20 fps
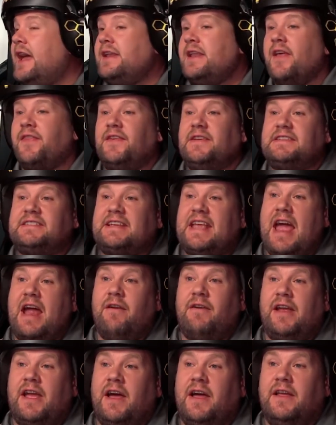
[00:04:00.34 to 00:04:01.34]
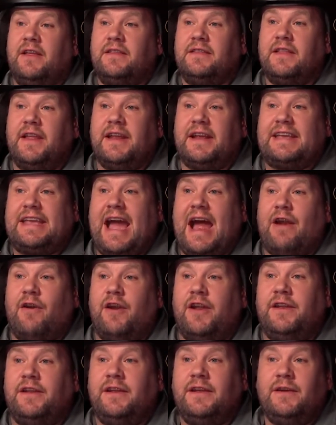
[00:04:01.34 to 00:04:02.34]
Yeah, nothing scarier than
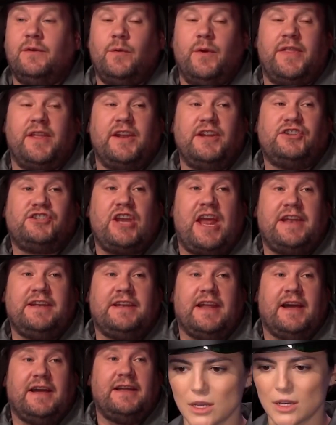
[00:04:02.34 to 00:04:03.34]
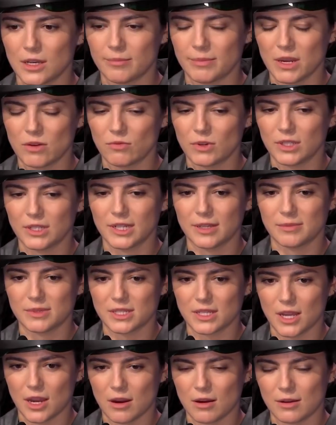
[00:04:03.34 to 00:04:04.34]
Karen with an agenda. Uh, my real name
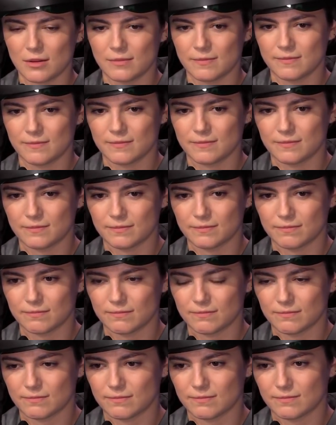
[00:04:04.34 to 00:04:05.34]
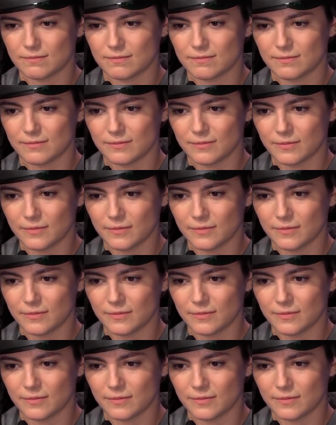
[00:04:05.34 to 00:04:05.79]
is Karen. Ooh, tough break.